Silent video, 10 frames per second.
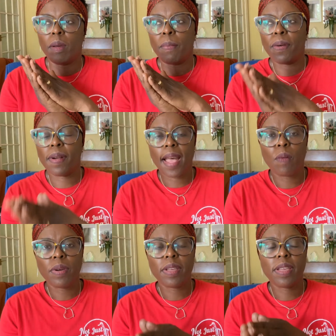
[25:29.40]
Per
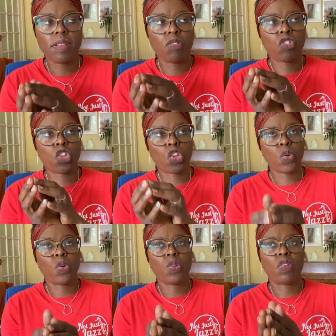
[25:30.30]
hour is
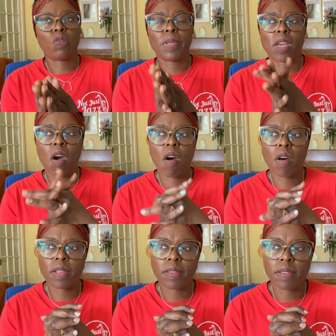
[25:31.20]
good
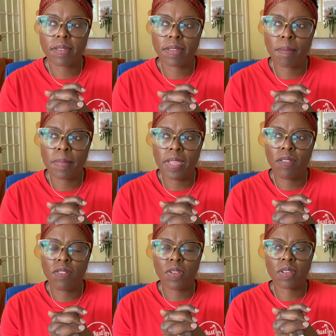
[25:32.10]
because it
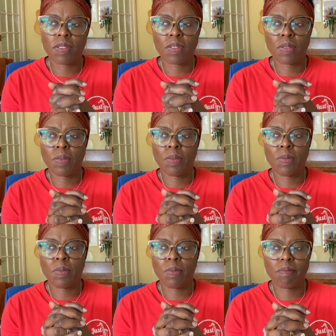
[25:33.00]
means you can
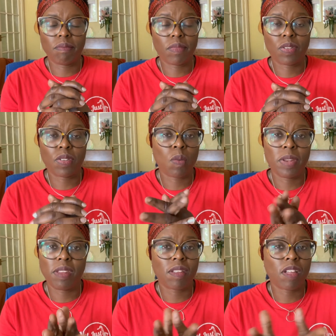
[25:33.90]
do so
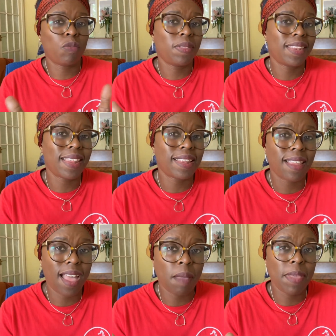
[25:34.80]
many songs within that
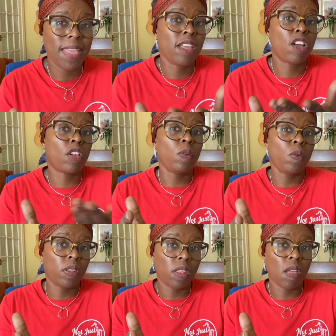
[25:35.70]
time,
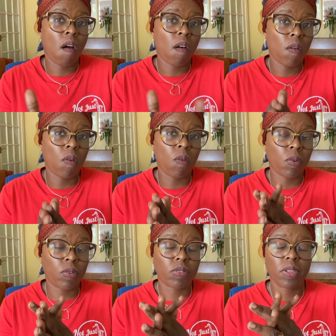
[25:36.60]
including the
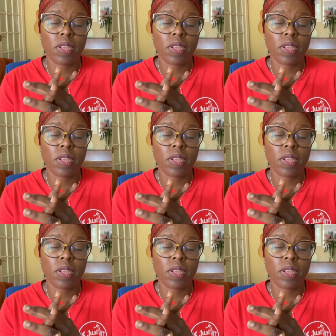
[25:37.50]
encores.